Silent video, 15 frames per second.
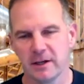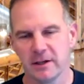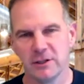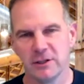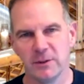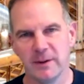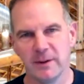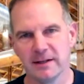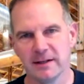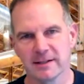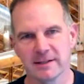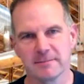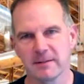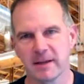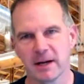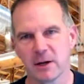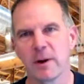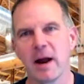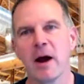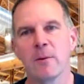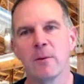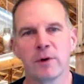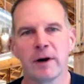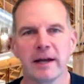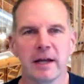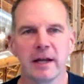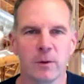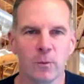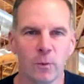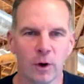doing this kind of
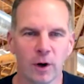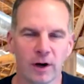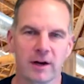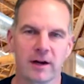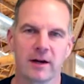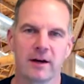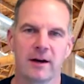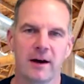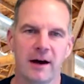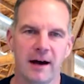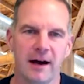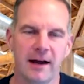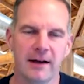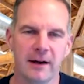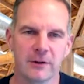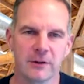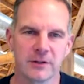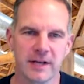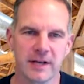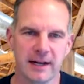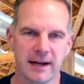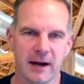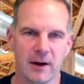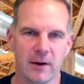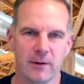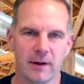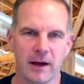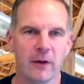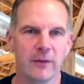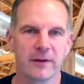groundbreaking work on understanding how
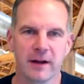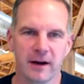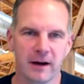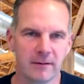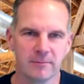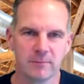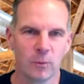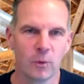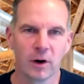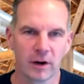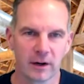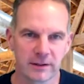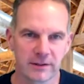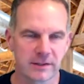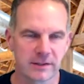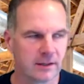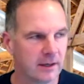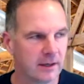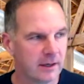healthcare works.